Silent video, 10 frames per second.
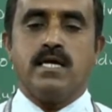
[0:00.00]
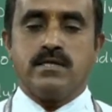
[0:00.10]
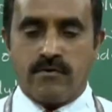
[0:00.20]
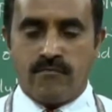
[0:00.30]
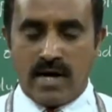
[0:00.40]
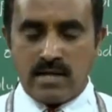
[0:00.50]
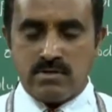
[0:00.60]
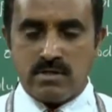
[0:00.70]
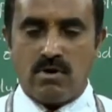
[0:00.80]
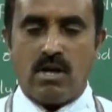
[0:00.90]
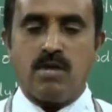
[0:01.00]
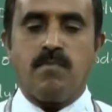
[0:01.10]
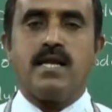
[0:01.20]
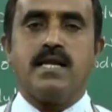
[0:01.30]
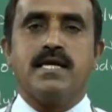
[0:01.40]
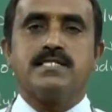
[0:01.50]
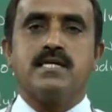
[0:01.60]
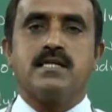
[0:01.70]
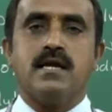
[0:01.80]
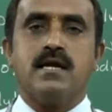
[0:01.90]
So if it is soluble in each
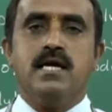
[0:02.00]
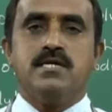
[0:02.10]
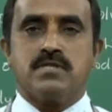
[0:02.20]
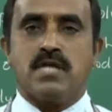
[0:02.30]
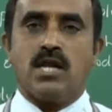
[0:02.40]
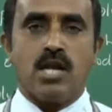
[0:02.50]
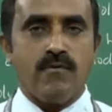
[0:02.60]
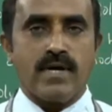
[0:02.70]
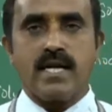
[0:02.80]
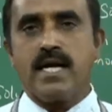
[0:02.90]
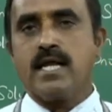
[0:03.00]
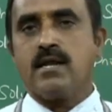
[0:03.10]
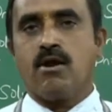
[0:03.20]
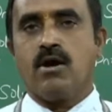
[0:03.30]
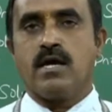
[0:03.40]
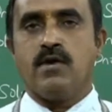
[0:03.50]
other, so then only we can get an alloy.